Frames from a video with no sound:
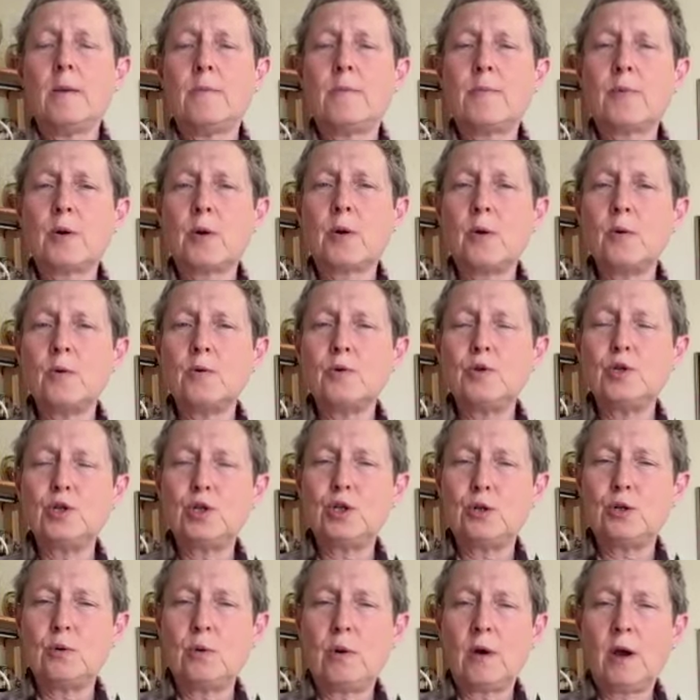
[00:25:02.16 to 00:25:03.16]

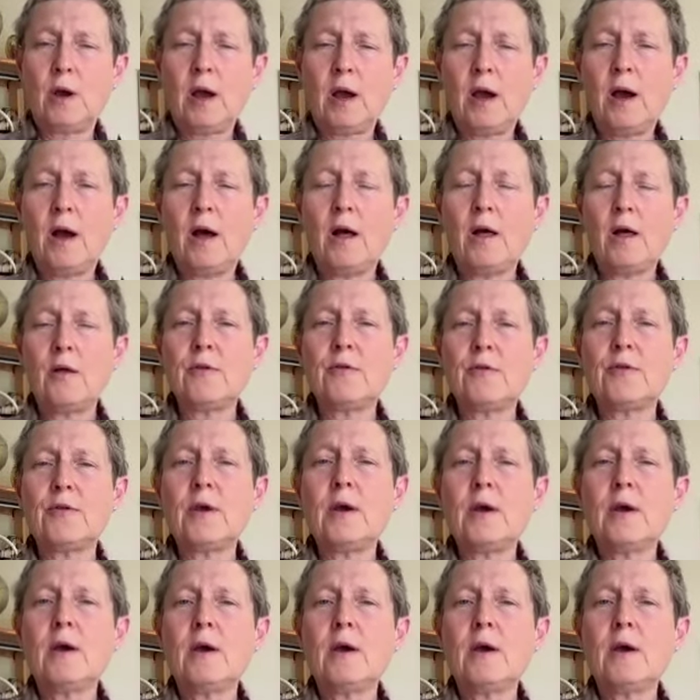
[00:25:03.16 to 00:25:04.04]
approach to health